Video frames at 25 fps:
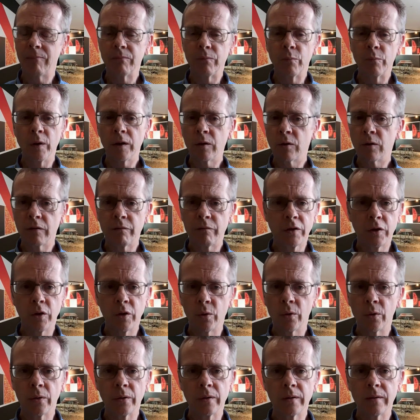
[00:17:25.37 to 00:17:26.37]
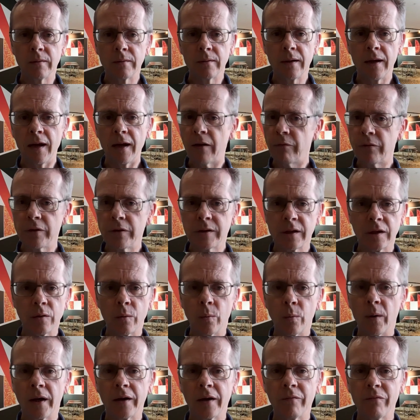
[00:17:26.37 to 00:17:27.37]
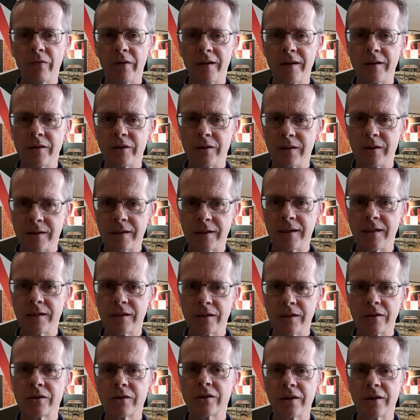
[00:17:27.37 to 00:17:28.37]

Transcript: We could have cured every single one of these diseases.